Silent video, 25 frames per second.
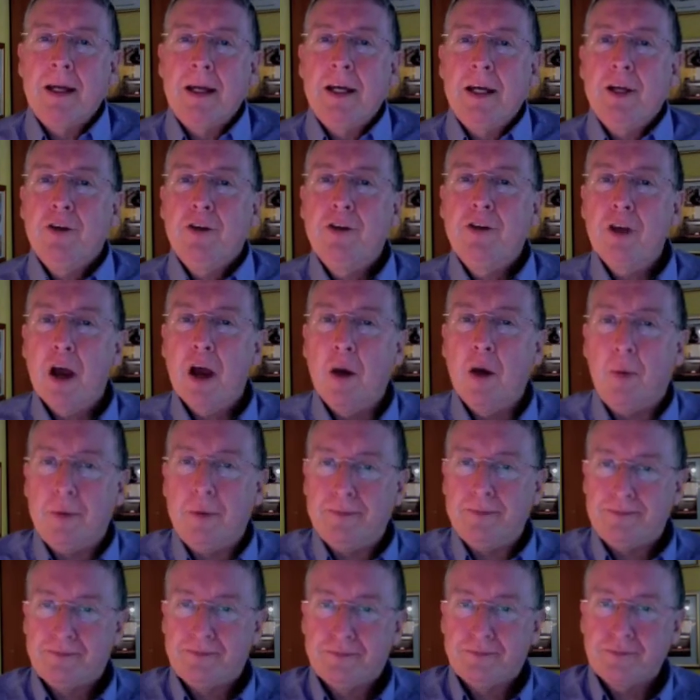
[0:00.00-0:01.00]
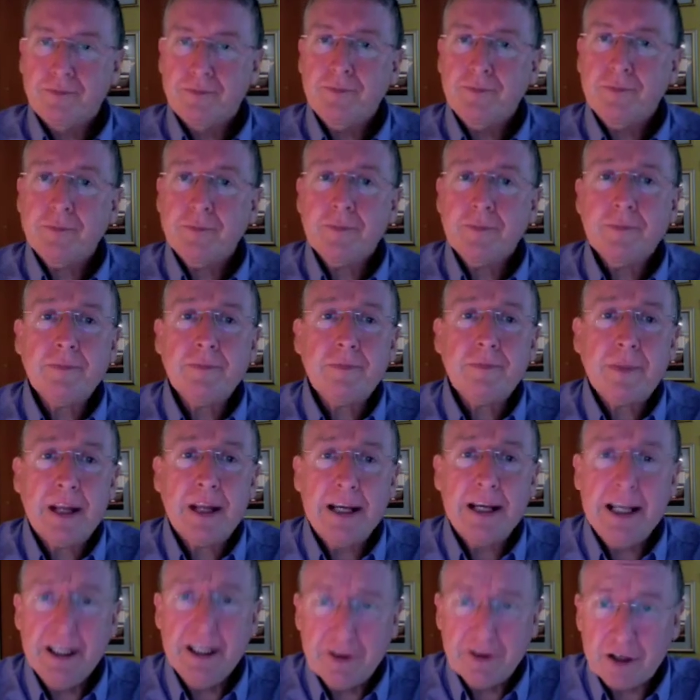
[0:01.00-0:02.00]
So,
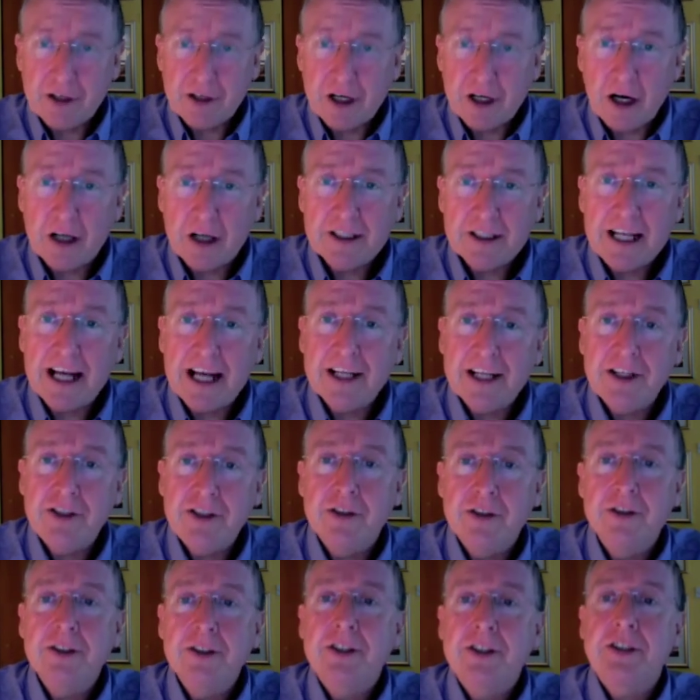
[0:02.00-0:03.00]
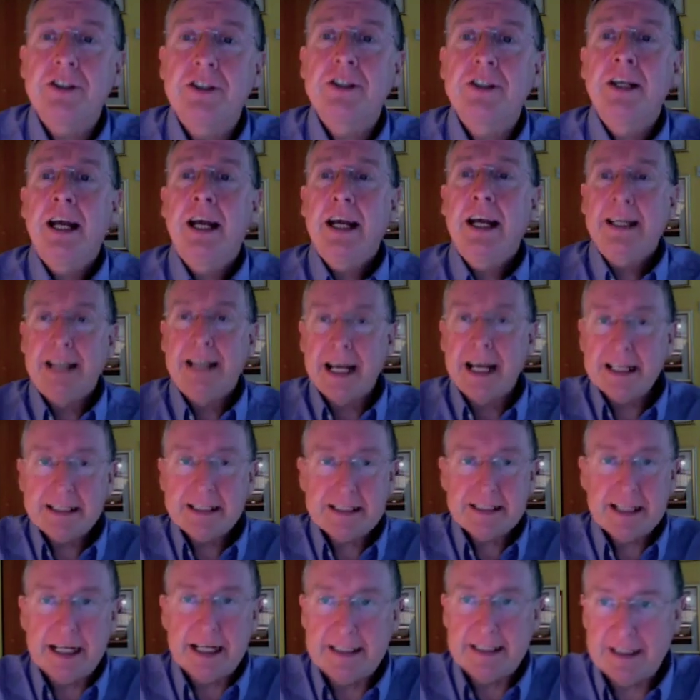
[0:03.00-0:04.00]
intracardiac shunts,
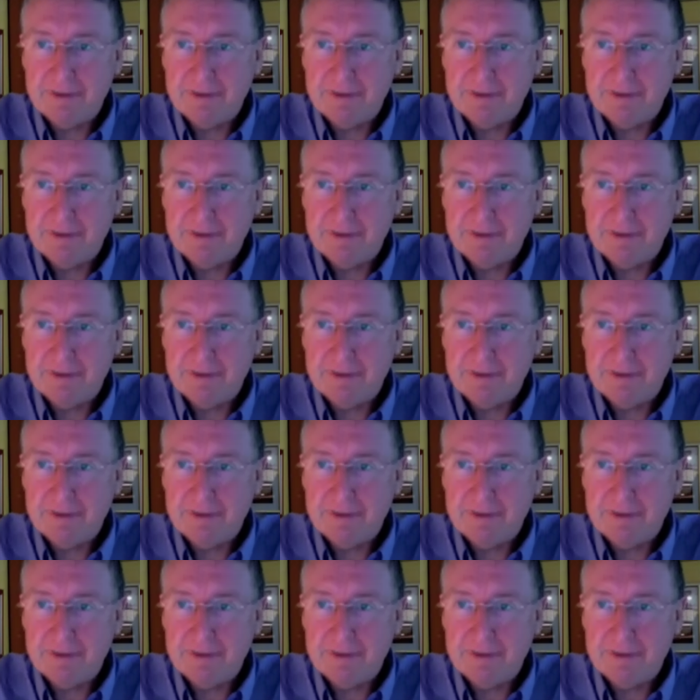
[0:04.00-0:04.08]
yes, a